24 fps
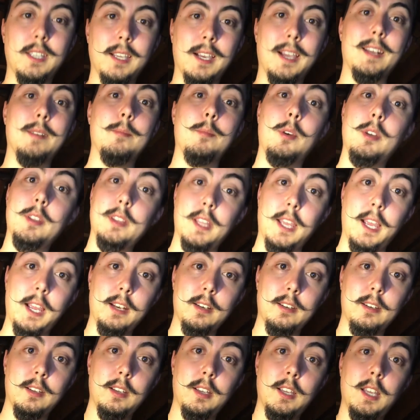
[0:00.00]
the item on
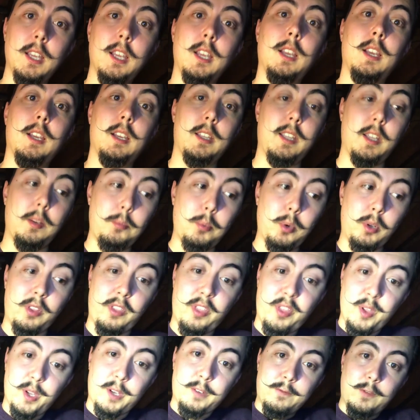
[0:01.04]
that, then put
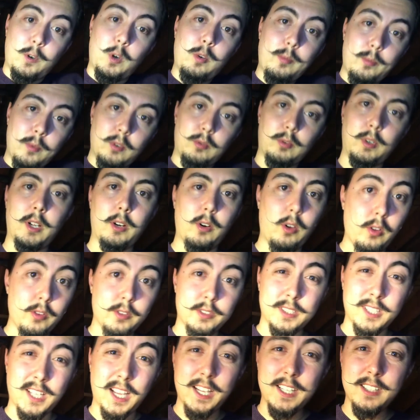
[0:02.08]
thick foam around all the
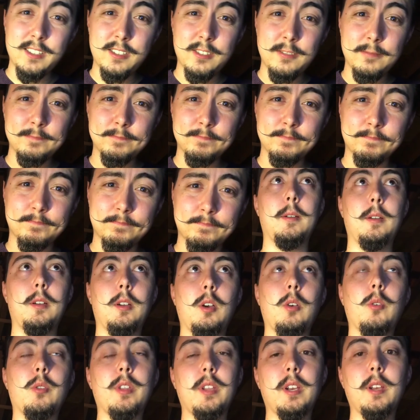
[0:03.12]
sides.
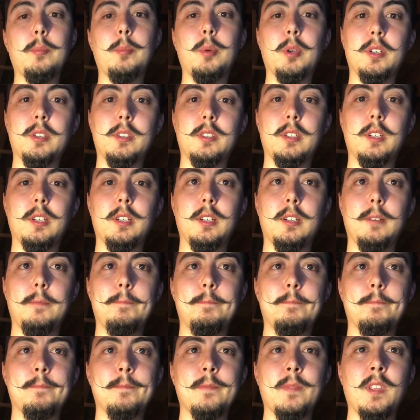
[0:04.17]
Then I put
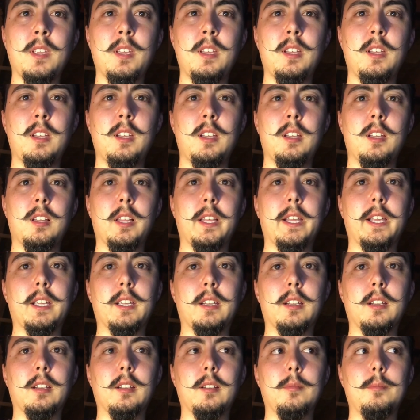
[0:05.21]
like
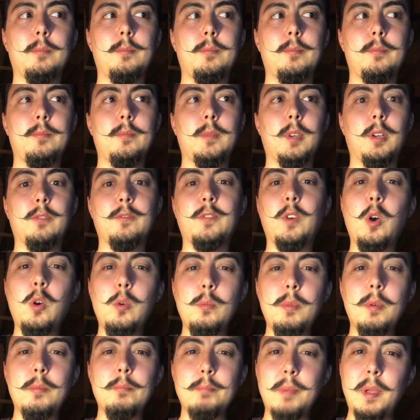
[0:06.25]
a
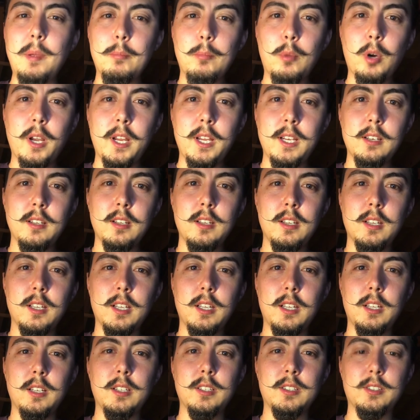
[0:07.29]
foam membrane.
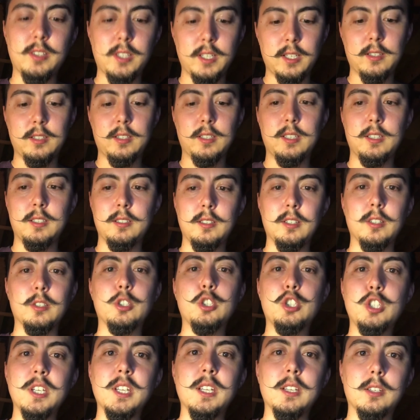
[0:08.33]
It's like a
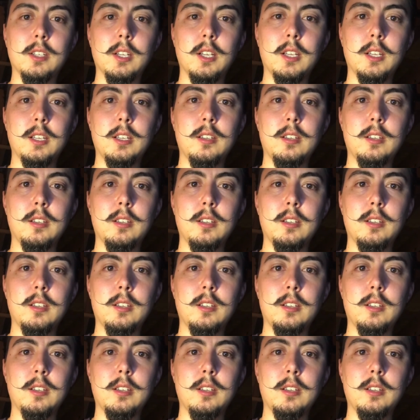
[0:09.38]
sheet,